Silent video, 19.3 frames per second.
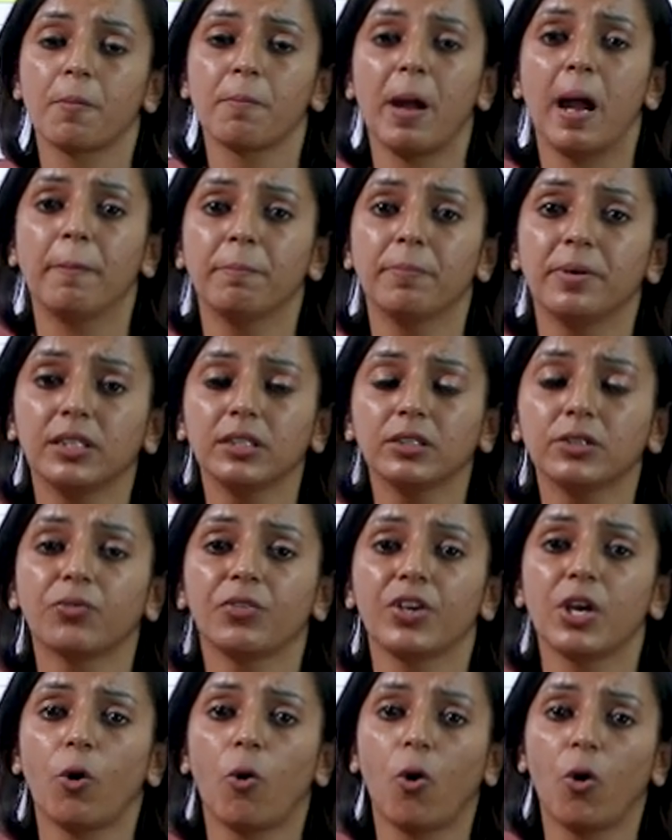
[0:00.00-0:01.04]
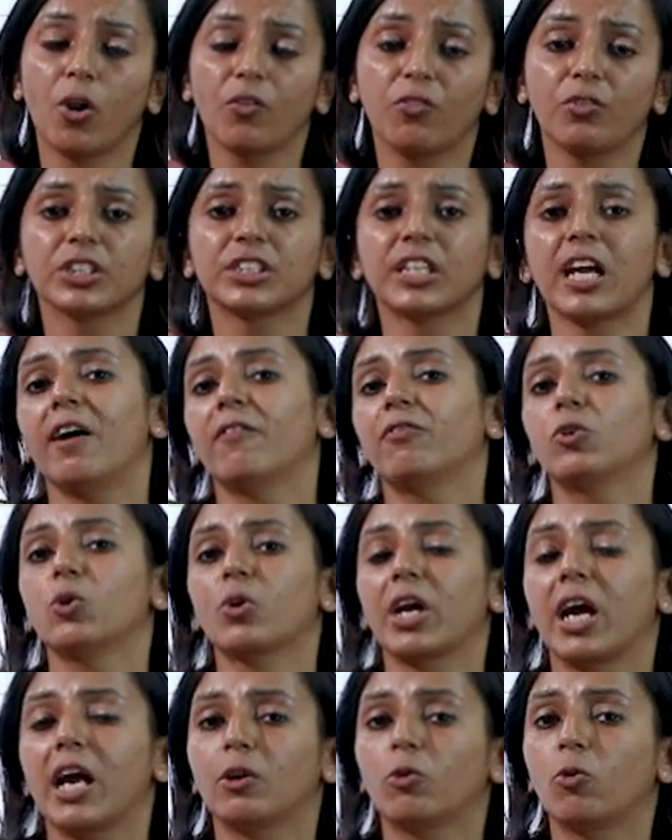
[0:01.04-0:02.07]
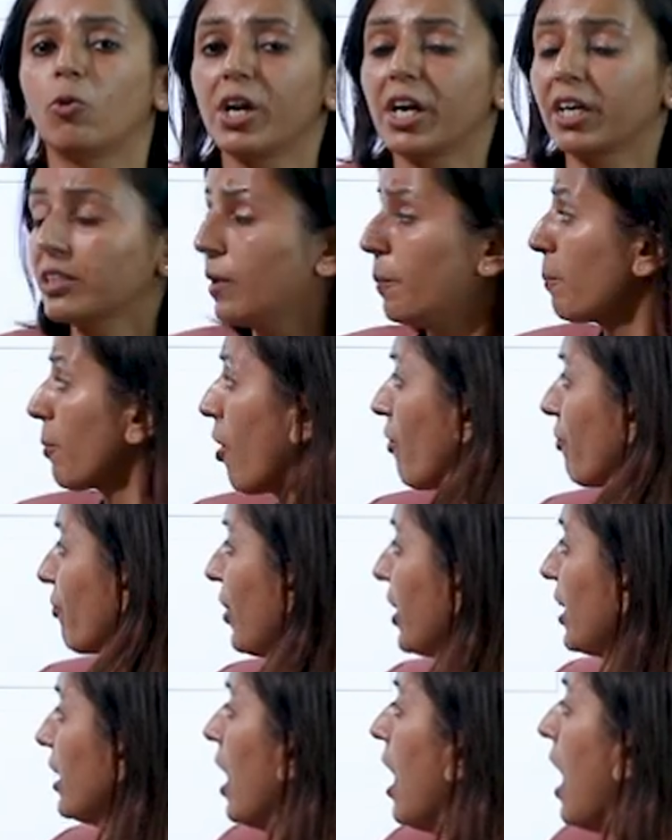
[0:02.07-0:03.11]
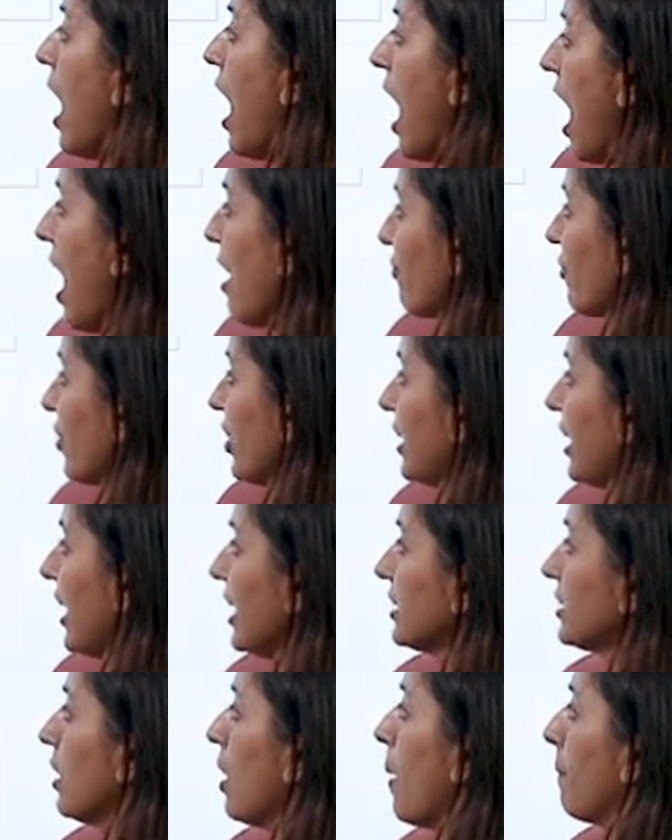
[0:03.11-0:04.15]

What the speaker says: Remember, we always have to calculate the profit after tax,